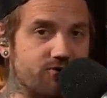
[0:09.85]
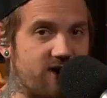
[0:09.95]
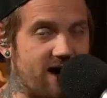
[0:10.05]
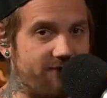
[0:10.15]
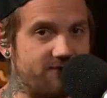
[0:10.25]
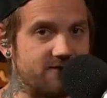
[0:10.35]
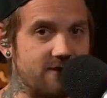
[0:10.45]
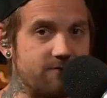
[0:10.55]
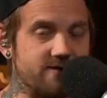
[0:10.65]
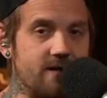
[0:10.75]
draft
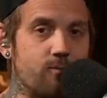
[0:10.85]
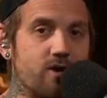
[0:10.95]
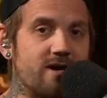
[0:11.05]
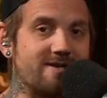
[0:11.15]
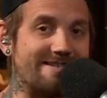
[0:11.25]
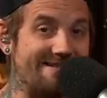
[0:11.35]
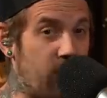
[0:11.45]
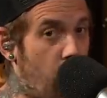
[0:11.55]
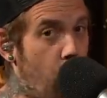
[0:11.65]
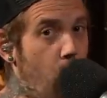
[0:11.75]
sleepers, and then we're going to
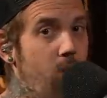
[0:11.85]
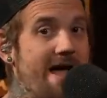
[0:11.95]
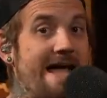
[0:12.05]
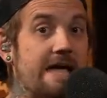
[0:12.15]
go